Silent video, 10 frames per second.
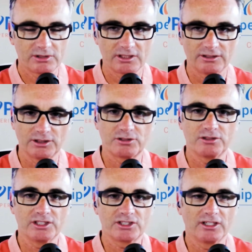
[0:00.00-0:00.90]
done your
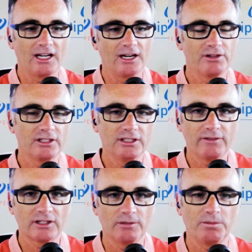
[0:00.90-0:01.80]
traditional hiring, you
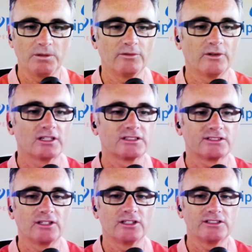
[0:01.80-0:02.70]
have a couple of rock
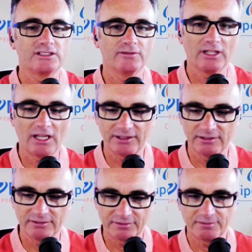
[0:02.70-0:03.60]
stars, you have a lot
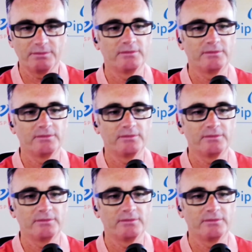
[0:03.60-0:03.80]
of,